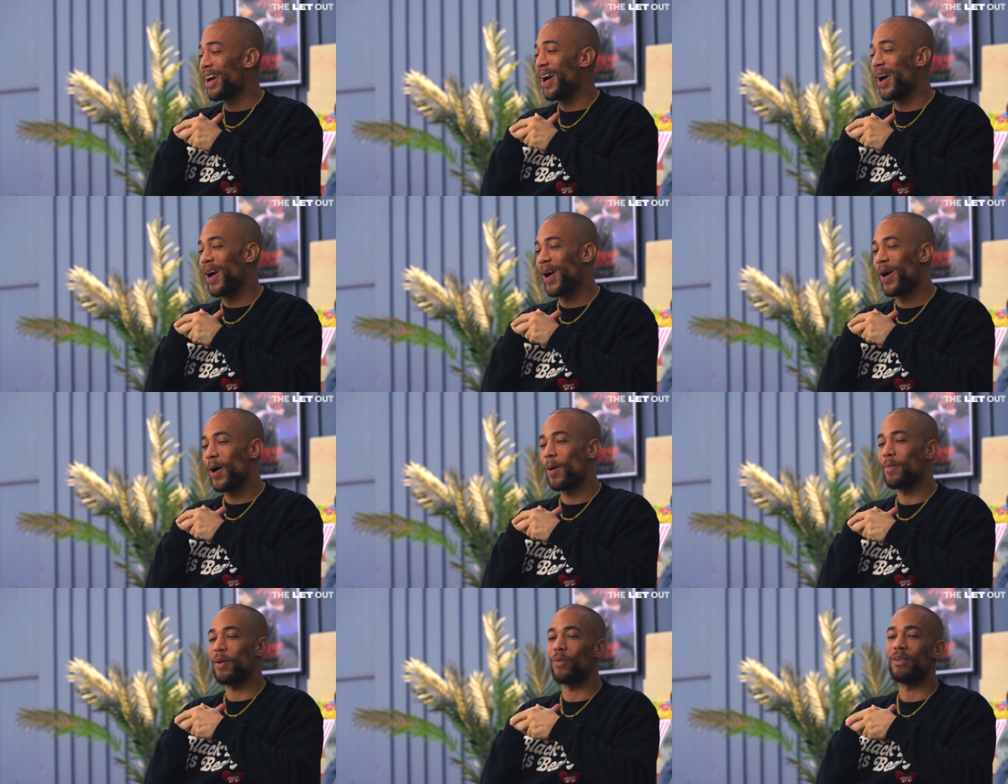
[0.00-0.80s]

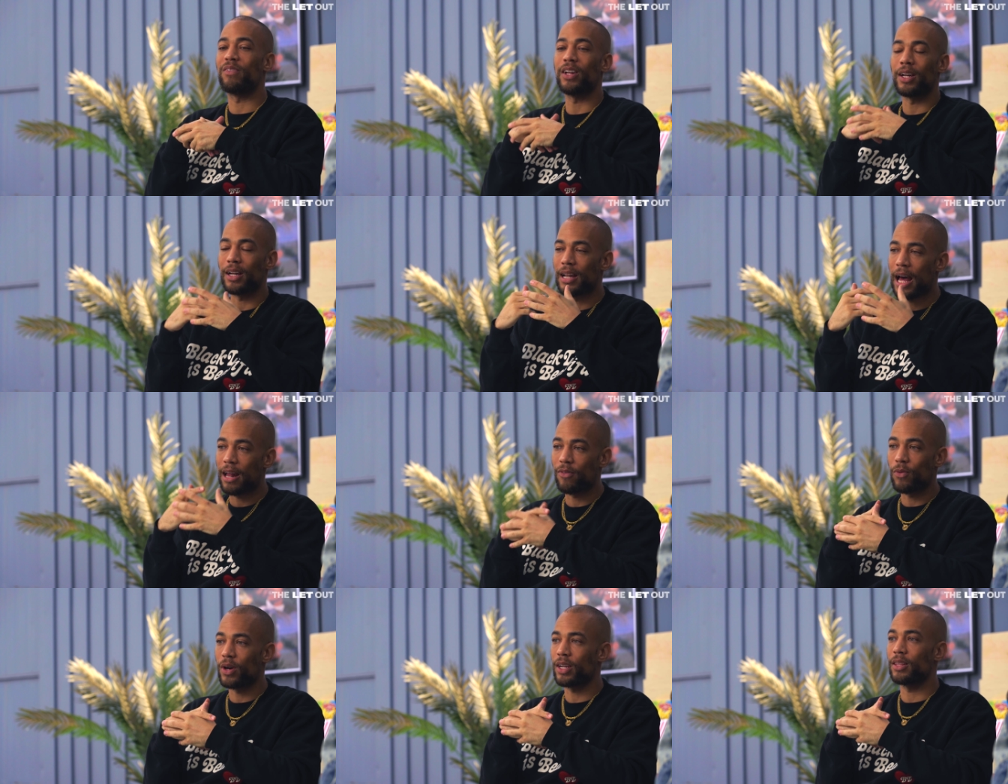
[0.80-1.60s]
um, and we've done a lot
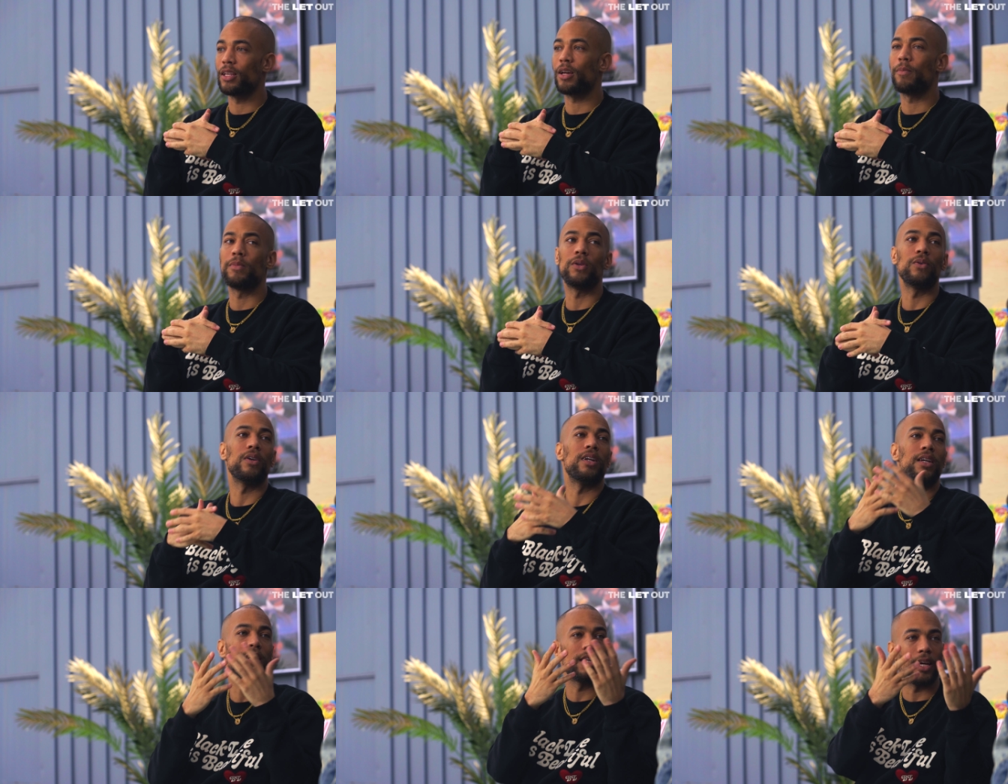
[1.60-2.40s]
of work in the
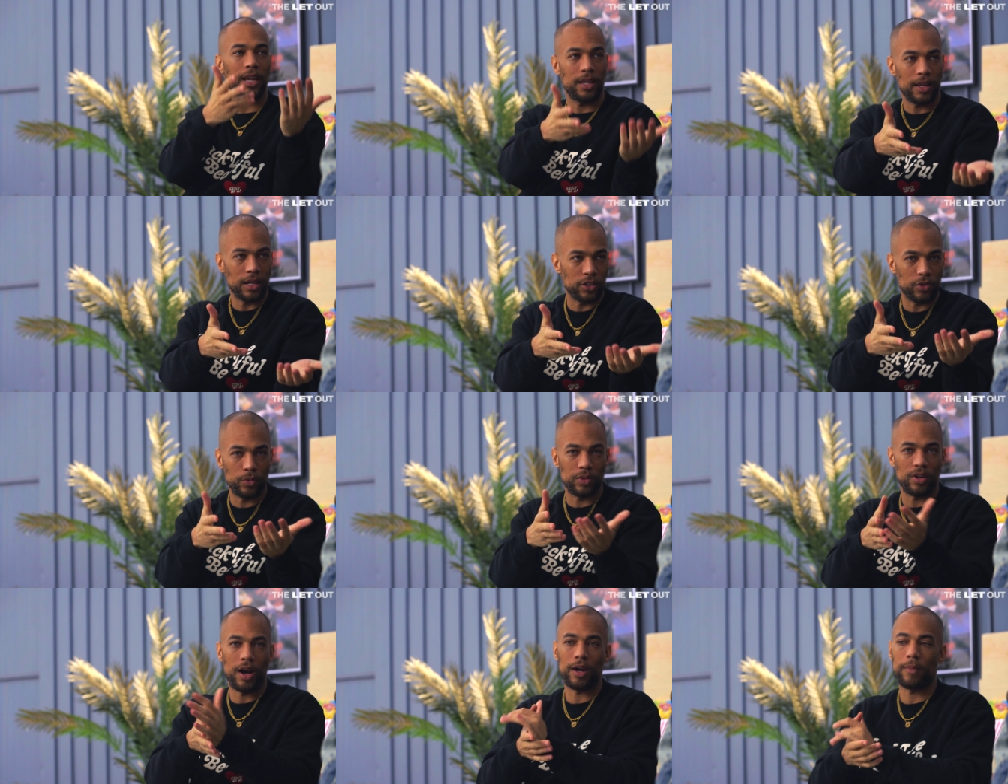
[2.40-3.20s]
community, as you were
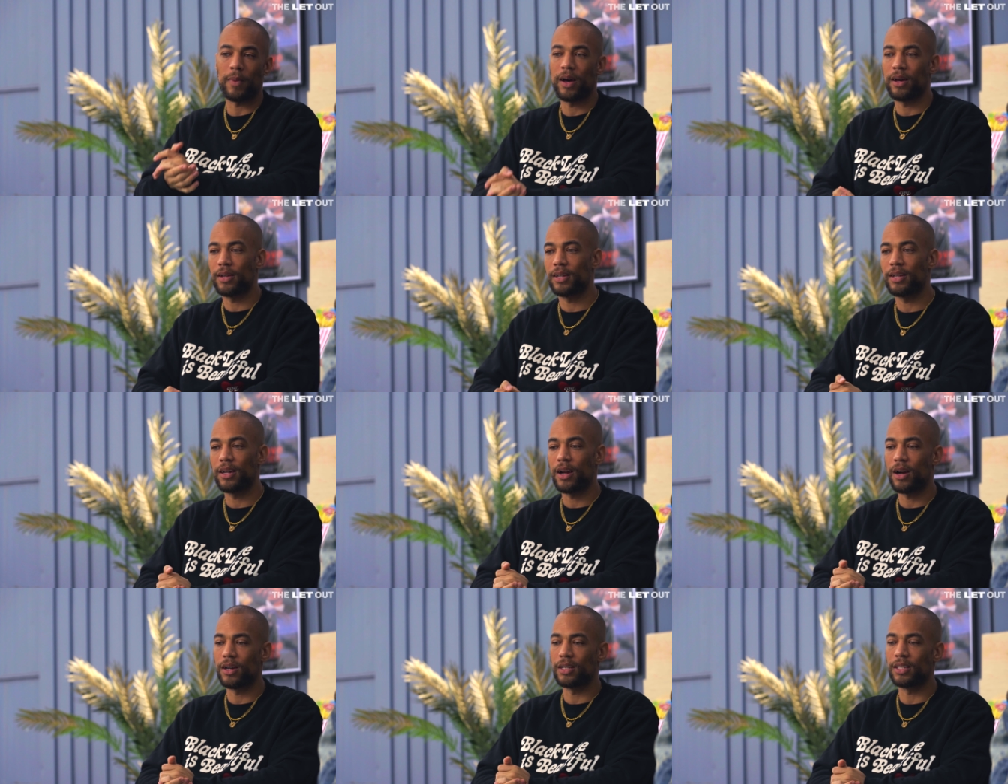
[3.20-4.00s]
talking about
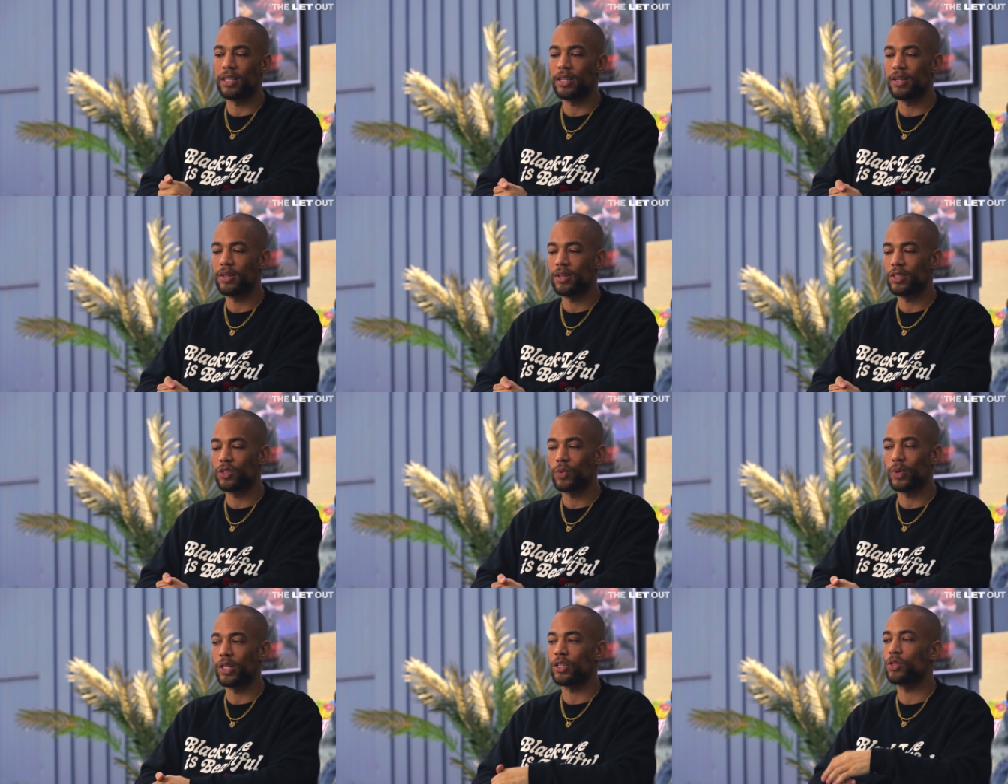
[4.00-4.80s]
earlier in
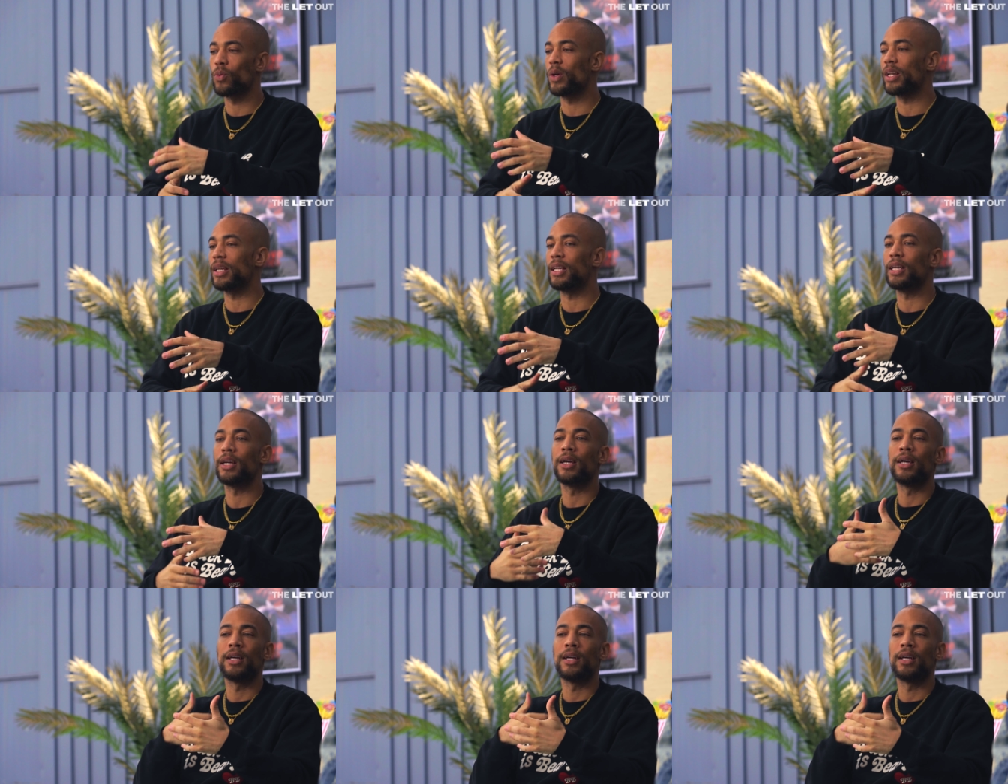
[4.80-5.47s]
twenty twenty,